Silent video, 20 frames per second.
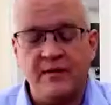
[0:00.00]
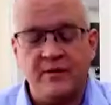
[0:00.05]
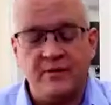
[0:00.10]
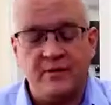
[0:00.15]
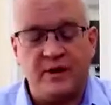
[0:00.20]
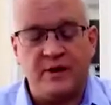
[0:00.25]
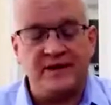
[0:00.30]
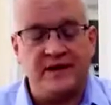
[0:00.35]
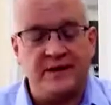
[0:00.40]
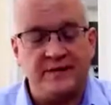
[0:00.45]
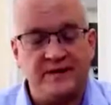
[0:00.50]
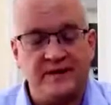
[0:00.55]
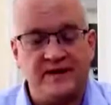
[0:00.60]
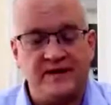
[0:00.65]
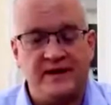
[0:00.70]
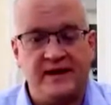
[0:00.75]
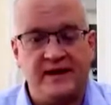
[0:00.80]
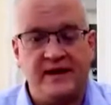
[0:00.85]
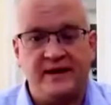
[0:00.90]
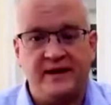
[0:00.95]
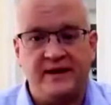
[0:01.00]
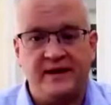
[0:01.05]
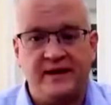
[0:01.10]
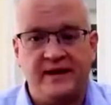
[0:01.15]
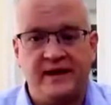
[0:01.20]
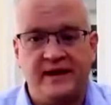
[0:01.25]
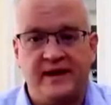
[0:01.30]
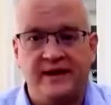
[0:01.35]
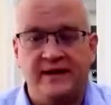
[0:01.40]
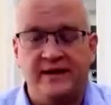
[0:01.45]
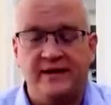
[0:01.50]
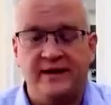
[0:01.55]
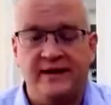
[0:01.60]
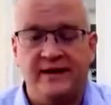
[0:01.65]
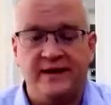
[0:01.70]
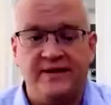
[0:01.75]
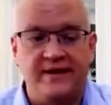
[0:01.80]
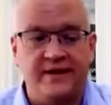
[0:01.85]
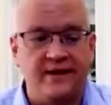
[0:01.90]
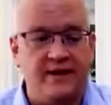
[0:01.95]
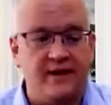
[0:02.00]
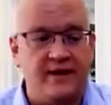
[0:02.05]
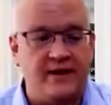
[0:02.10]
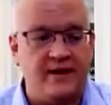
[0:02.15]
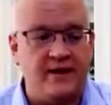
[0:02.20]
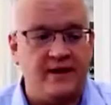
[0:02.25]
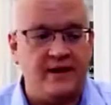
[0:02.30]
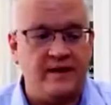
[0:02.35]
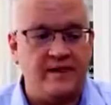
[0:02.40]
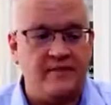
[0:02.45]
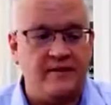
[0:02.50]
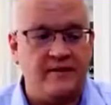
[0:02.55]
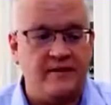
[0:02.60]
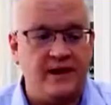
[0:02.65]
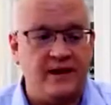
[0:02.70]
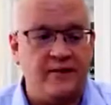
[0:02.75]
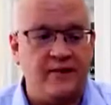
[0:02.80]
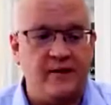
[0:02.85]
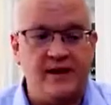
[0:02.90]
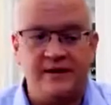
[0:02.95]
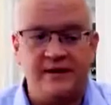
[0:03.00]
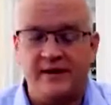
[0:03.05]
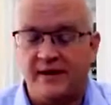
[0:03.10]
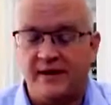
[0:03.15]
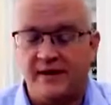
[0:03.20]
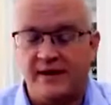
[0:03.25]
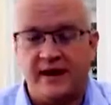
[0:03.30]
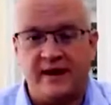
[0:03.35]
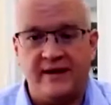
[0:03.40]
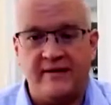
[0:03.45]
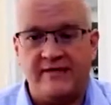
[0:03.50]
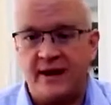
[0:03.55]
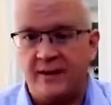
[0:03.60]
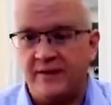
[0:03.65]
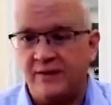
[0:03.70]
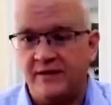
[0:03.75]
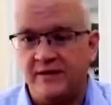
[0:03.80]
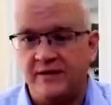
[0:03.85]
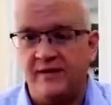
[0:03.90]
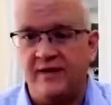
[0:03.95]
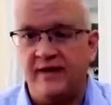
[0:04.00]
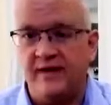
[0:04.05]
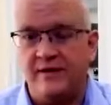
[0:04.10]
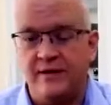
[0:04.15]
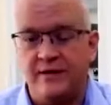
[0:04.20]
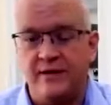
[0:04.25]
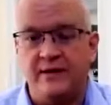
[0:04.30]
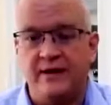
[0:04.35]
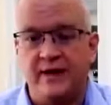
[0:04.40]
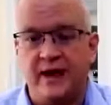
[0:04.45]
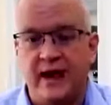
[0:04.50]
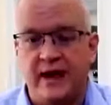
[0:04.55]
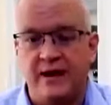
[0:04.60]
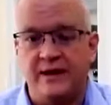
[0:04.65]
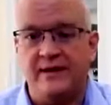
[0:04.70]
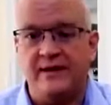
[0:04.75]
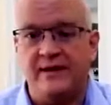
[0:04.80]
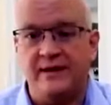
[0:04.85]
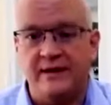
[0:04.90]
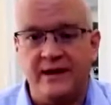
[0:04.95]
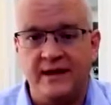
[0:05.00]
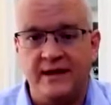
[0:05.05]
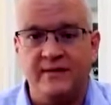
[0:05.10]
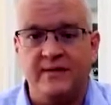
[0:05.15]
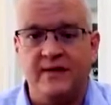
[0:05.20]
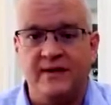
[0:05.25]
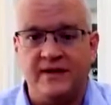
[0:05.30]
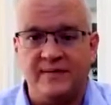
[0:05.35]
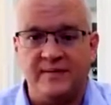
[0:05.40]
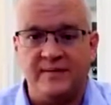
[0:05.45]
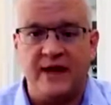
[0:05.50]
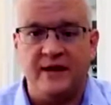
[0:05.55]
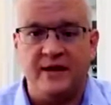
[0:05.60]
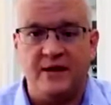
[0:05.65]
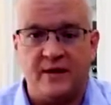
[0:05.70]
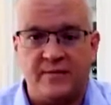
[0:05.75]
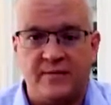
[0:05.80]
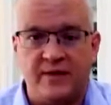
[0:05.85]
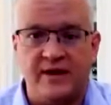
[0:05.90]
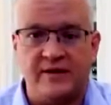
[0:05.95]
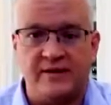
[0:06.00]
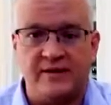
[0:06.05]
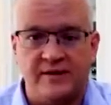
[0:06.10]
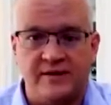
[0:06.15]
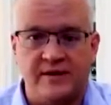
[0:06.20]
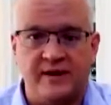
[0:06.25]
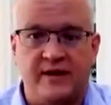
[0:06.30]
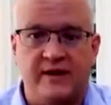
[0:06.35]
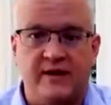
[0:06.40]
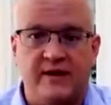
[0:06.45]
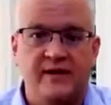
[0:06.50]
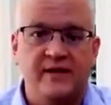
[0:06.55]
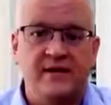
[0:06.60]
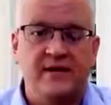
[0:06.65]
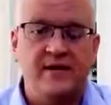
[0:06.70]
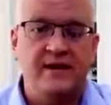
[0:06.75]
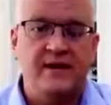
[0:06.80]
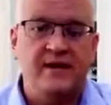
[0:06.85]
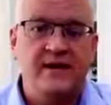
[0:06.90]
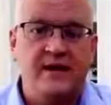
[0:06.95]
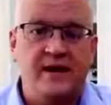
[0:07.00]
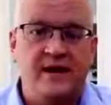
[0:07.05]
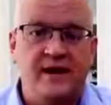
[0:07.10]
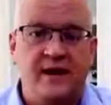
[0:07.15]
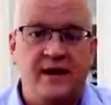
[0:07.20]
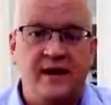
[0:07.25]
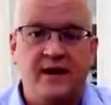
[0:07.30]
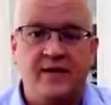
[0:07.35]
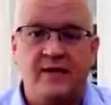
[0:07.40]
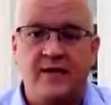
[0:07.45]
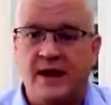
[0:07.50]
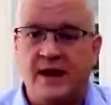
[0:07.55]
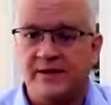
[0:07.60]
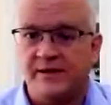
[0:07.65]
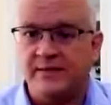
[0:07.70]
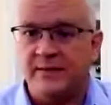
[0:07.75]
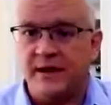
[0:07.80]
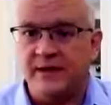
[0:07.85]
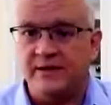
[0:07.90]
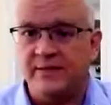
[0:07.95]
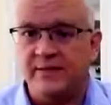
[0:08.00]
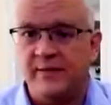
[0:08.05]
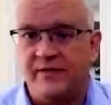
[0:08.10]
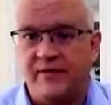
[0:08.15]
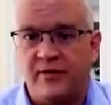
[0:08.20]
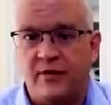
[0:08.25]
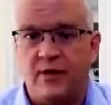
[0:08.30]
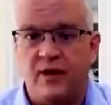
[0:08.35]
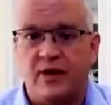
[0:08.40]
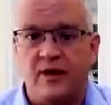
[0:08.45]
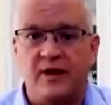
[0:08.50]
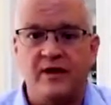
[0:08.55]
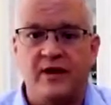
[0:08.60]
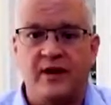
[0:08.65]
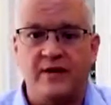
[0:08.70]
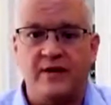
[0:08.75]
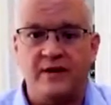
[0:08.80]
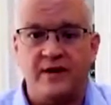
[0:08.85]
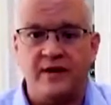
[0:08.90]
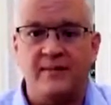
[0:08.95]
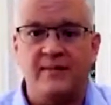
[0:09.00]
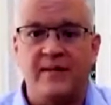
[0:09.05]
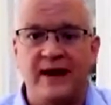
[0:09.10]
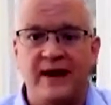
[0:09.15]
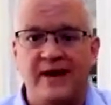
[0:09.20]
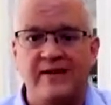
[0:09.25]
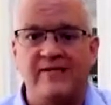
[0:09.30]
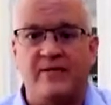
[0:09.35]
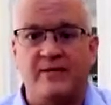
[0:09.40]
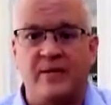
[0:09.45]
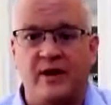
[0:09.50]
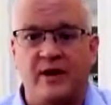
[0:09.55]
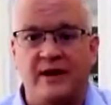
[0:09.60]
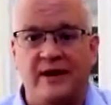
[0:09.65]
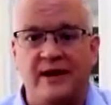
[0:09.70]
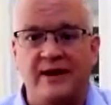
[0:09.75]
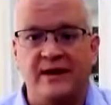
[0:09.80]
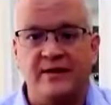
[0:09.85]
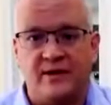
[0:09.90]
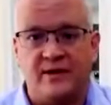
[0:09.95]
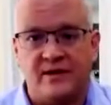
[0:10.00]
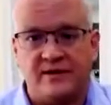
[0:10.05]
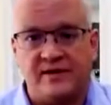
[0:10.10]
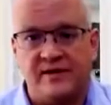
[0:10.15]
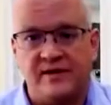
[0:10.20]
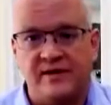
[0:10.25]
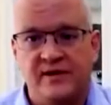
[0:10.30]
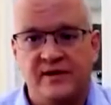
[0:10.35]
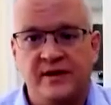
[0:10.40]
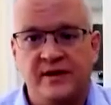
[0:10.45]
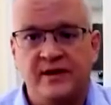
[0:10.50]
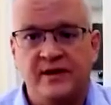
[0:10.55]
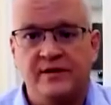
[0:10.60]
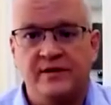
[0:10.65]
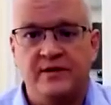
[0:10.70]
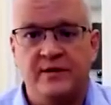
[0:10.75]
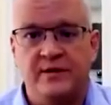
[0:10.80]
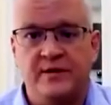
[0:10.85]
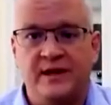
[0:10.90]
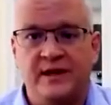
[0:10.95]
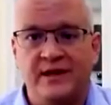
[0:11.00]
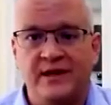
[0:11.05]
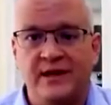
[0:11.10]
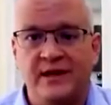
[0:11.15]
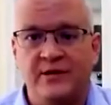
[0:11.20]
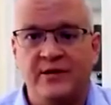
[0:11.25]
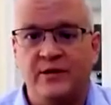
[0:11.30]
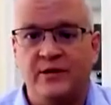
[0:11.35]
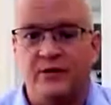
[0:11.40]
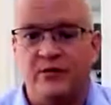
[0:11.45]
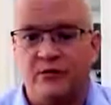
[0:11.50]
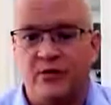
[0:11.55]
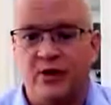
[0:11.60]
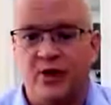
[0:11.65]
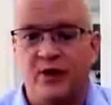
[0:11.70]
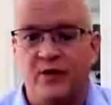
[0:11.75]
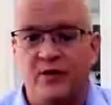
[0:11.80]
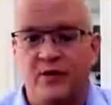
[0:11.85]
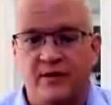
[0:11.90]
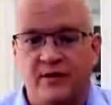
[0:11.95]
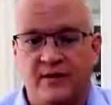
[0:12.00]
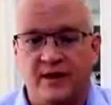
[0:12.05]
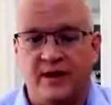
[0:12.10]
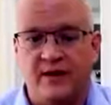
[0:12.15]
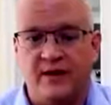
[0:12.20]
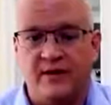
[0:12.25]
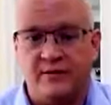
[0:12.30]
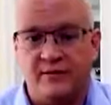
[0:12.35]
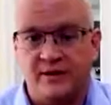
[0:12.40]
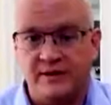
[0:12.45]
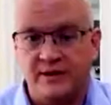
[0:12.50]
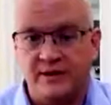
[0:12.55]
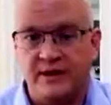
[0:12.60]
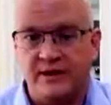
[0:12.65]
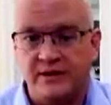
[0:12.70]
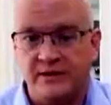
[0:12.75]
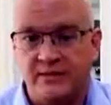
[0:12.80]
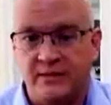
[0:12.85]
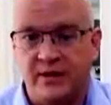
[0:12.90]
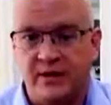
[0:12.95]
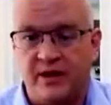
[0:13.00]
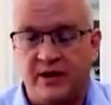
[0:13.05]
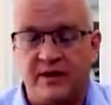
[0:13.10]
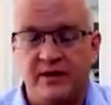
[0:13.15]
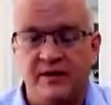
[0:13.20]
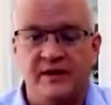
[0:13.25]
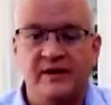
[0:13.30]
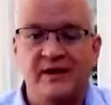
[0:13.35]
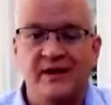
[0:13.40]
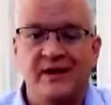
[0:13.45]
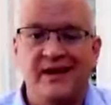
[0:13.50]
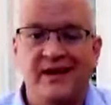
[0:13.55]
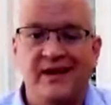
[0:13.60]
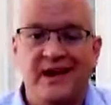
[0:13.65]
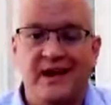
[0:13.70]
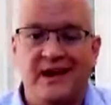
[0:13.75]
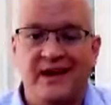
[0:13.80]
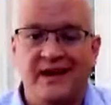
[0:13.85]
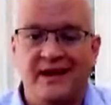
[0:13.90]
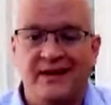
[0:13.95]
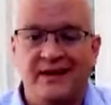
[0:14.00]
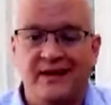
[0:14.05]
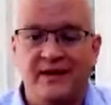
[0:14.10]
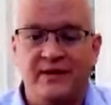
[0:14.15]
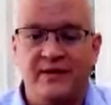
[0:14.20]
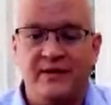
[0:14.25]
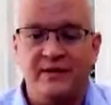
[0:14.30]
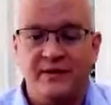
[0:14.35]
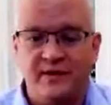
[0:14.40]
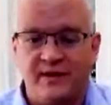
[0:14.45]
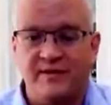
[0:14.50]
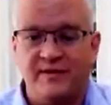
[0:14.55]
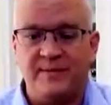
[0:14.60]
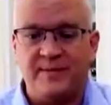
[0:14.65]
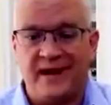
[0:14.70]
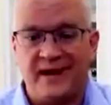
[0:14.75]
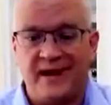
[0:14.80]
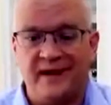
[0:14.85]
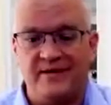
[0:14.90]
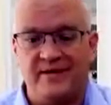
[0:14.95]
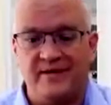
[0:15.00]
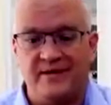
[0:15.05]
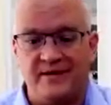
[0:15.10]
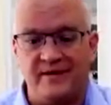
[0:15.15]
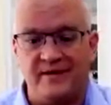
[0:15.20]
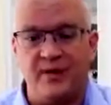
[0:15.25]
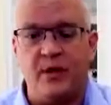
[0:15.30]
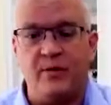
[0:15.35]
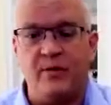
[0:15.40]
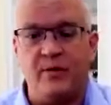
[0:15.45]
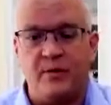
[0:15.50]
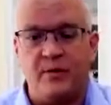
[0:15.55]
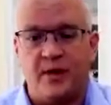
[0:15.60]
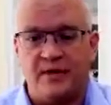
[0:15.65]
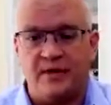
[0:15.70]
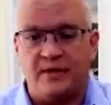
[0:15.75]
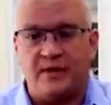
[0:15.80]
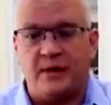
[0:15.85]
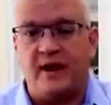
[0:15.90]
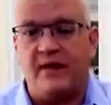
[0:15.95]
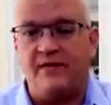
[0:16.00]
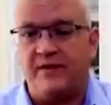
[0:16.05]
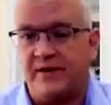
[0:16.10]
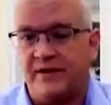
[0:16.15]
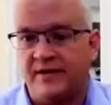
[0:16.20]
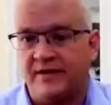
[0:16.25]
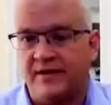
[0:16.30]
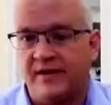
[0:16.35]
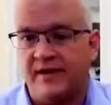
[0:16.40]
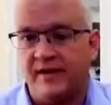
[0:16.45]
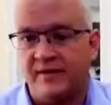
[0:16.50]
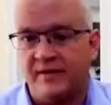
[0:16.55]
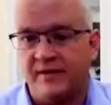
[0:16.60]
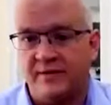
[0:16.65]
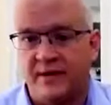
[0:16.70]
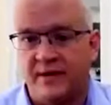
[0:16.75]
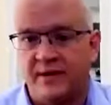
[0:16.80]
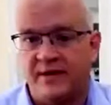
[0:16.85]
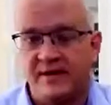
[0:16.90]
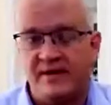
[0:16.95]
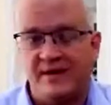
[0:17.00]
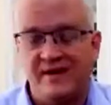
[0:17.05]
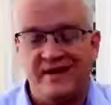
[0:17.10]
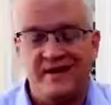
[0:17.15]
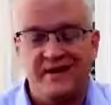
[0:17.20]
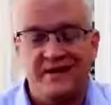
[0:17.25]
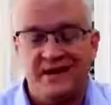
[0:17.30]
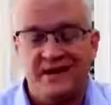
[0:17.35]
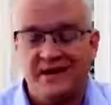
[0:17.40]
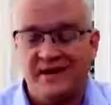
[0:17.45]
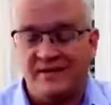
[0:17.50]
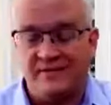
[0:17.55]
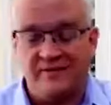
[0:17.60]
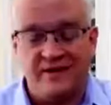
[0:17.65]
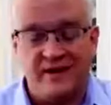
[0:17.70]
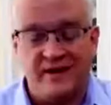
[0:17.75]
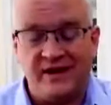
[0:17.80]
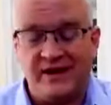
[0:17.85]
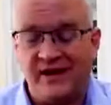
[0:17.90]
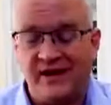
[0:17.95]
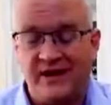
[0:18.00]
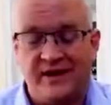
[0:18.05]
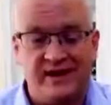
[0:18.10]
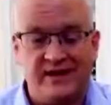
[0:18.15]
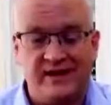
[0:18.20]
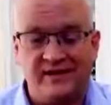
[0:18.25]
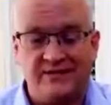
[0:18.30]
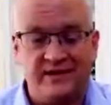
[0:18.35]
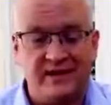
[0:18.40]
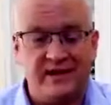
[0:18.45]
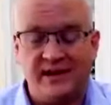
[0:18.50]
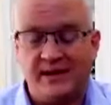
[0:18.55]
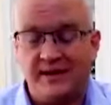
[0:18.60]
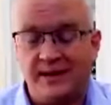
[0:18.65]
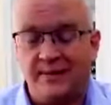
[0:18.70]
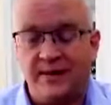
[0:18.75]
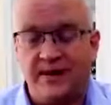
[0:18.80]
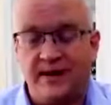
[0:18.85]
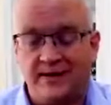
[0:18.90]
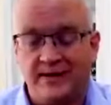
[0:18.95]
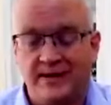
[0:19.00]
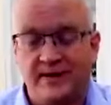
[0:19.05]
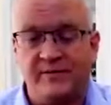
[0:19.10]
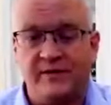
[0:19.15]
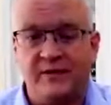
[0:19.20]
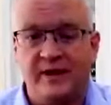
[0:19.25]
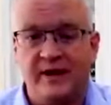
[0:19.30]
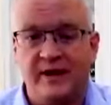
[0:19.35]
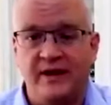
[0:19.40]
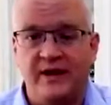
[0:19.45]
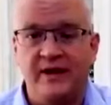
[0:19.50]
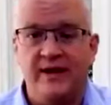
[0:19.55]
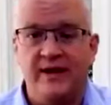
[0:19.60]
what Tim just said, and I think we see a lot of opportunity in the UK to continue to expand our presence there. As I mentioned before, the demand from our lenders to continue to grow their origination books and continue to expand the scope of what they're offering their customers is really unlimited at this point.